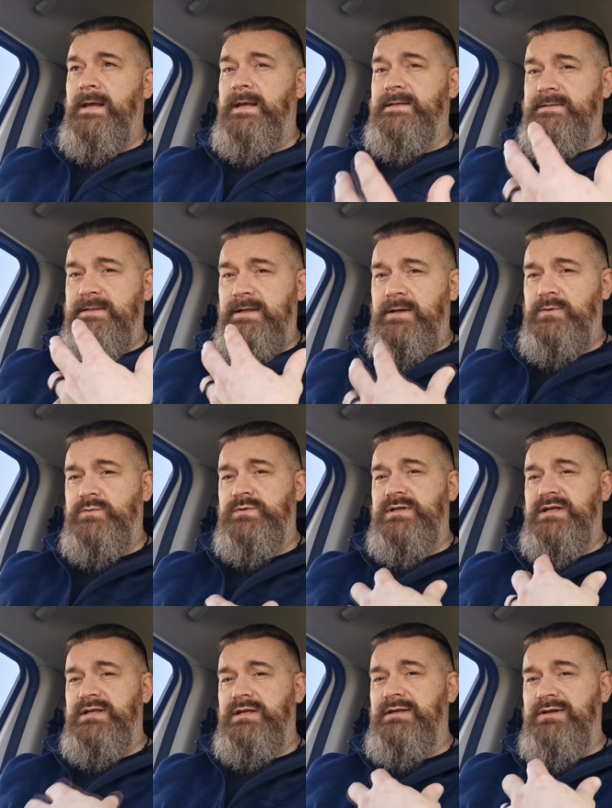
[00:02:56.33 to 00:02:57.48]
and
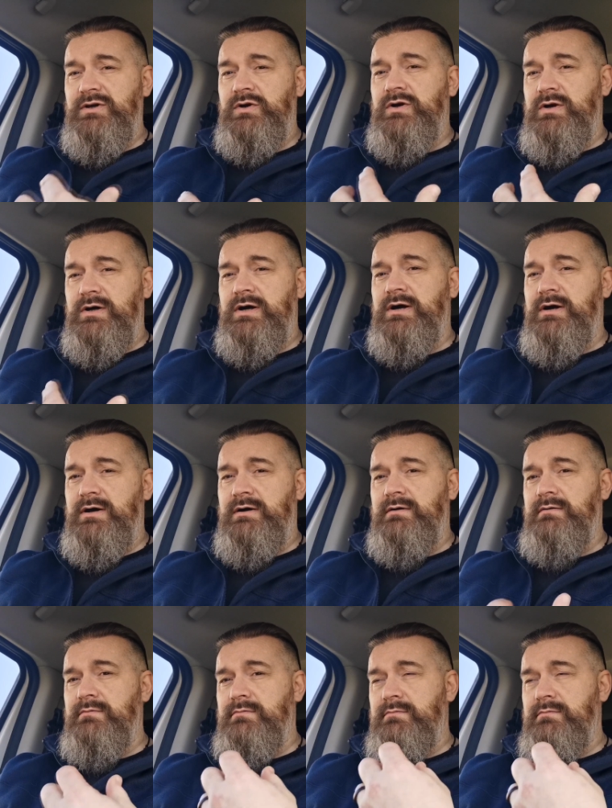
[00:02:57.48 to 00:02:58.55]
holding in your heart